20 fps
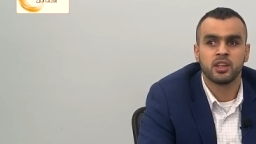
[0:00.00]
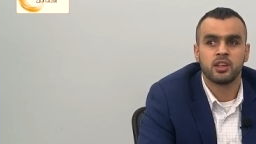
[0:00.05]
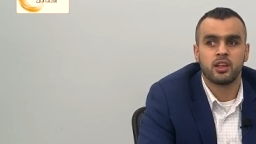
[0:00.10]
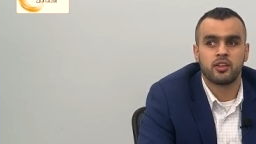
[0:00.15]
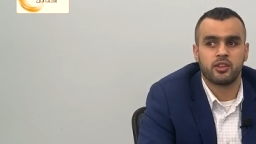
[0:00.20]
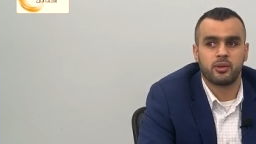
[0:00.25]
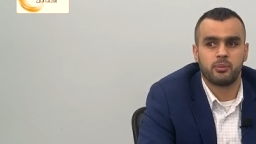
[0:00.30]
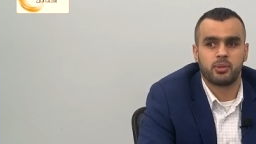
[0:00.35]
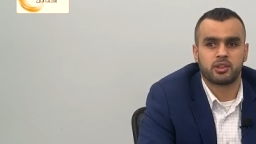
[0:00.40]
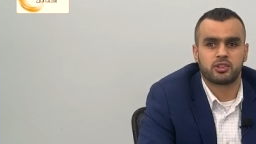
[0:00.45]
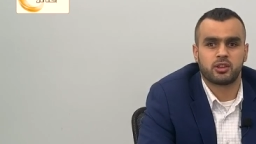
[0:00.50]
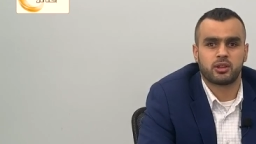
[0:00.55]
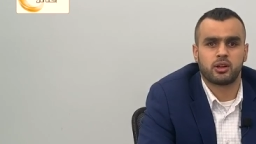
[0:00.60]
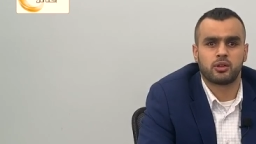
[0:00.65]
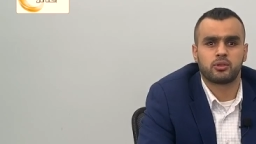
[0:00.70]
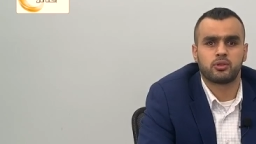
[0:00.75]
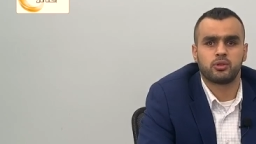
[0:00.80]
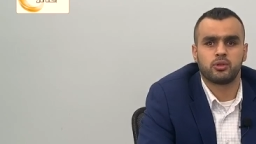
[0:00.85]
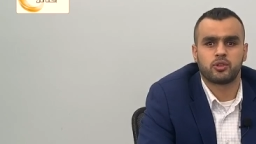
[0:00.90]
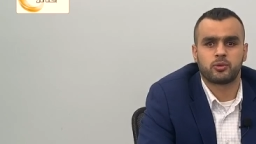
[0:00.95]
And then big shout
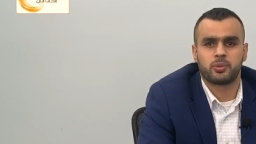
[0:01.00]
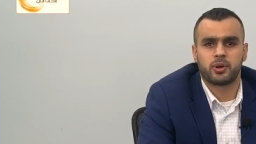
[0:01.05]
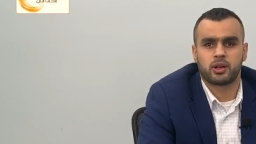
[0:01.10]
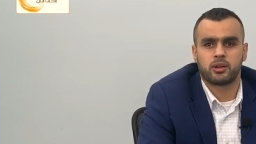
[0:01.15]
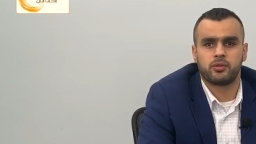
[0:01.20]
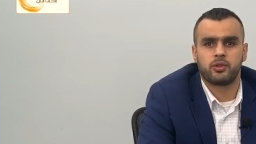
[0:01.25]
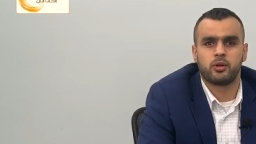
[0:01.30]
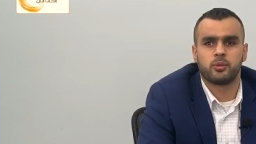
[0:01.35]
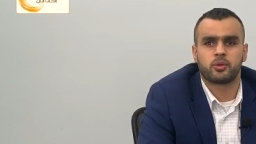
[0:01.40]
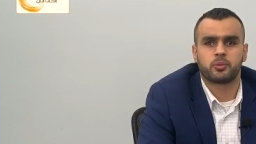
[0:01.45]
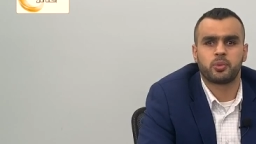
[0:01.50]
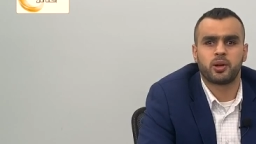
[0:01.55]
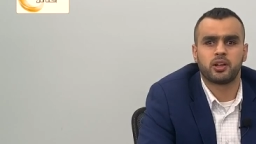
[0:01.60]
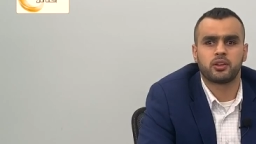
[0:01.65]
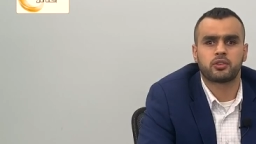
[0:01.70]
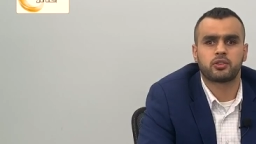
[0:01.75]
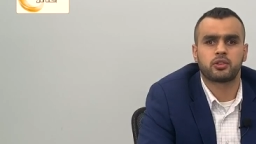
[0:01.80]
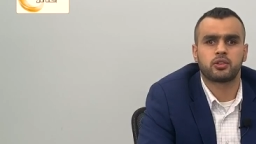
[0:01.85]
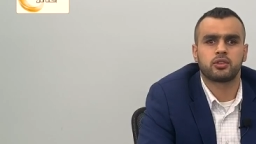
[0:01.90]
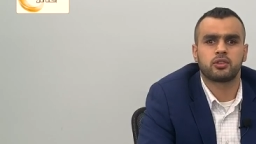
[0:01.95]
out to A Spot of Hope
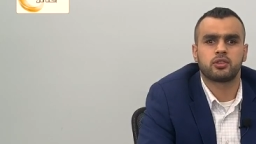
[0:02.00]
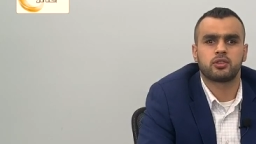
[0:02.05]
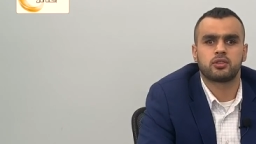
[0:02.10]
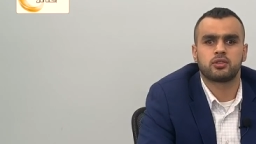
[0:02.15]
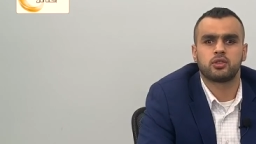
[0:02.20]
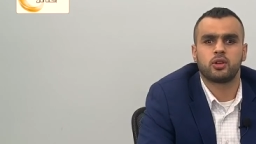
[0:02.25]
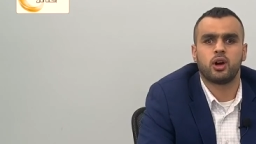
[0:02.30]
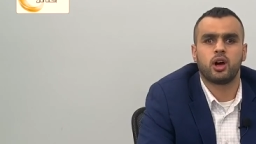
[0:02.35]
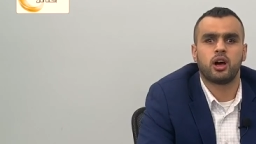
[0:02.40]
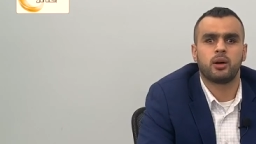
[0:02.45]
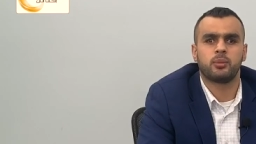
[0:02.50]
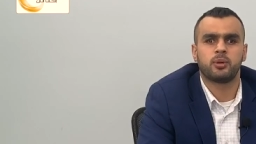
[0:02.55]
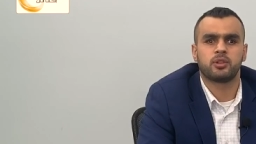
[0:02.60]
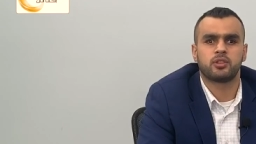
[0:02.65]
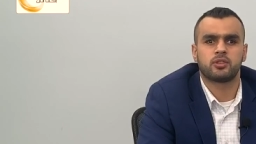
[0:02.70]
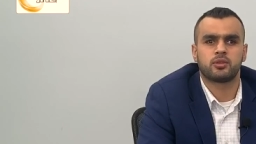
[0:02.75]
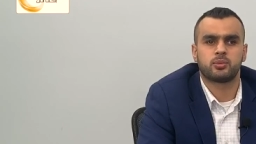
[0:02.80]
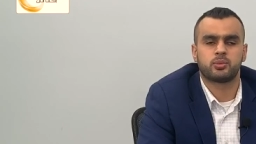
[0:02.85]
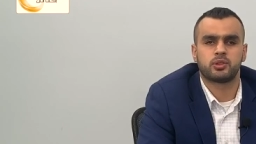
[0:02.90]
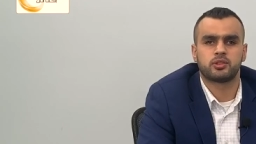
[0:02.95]
sponsors, to
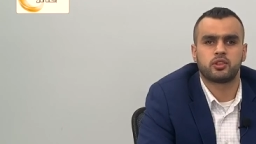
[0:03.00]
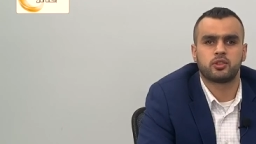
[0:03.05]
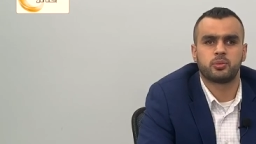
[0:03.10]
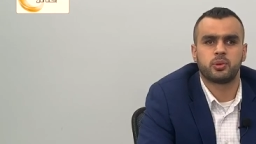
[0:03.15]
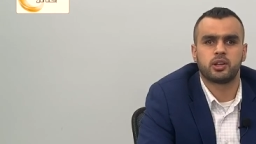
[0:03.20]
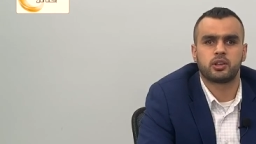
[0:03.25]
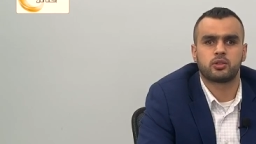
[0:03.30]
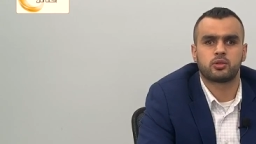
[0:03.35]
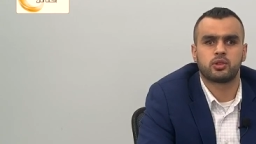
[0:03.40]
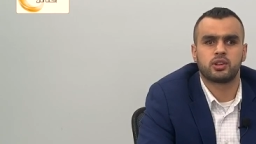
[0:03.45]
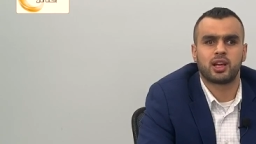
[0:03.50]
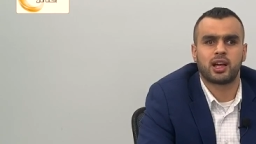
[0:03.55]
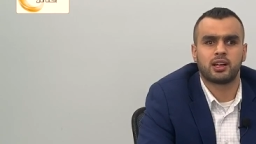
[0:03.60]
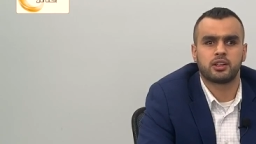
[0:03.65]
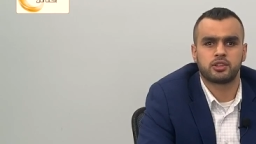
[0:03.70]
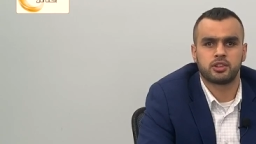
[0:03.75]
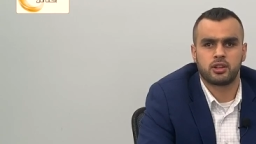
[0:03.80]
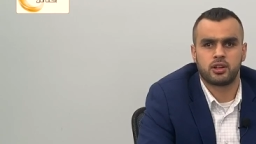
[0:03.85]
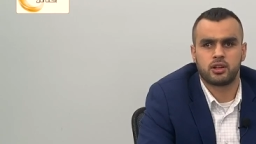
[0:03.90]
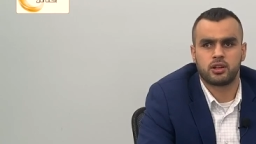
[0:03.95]
Hamas, Princess Bakery, Ali
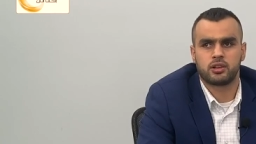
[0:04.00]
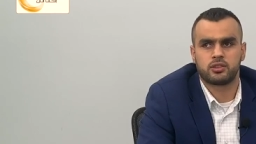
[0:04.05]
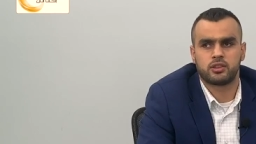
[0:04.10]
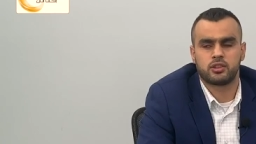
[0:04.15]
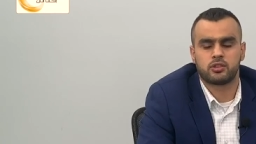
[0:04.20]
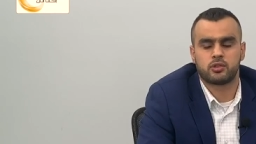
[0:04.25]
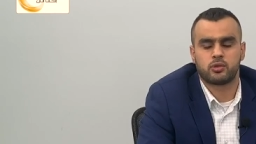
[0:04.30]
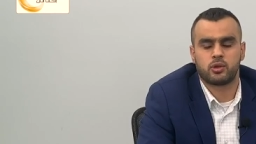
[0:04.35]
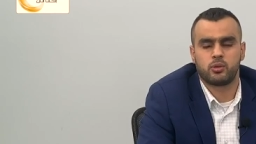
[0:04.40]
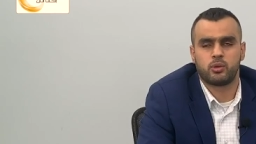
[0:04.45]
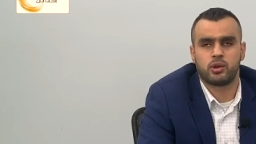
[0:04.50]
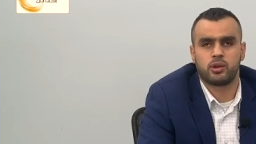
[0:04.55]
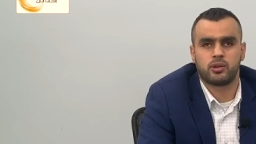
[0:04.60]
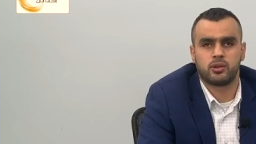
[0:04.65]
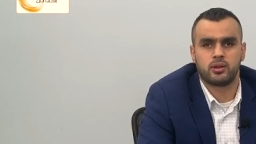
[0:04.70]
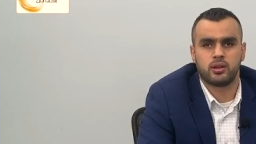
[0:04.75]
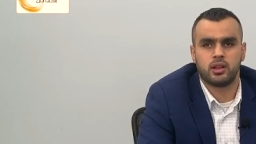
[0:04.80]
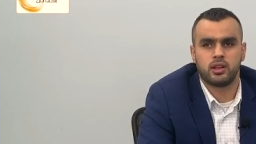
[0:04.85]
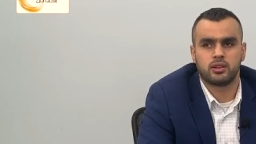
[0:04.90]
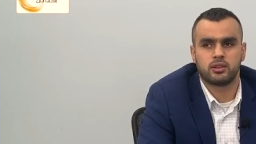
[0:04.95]
Sharara, Central
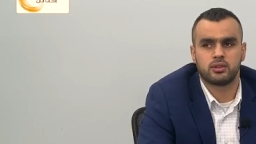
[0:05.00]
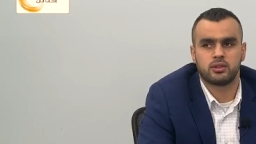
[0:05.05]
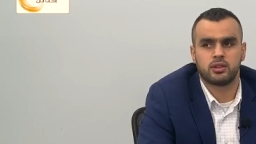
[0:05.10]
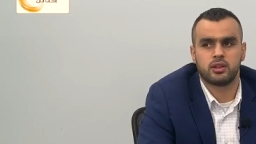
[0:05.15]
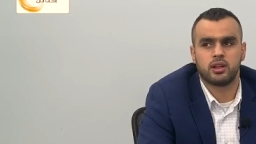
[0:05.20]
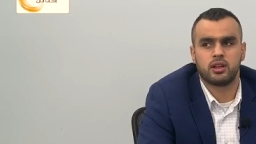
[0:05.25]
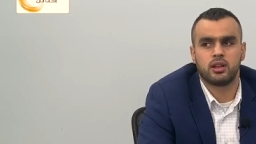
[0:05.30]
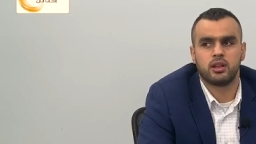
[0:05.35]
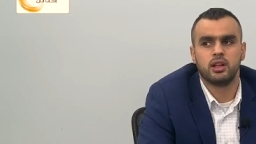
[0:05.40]
21, and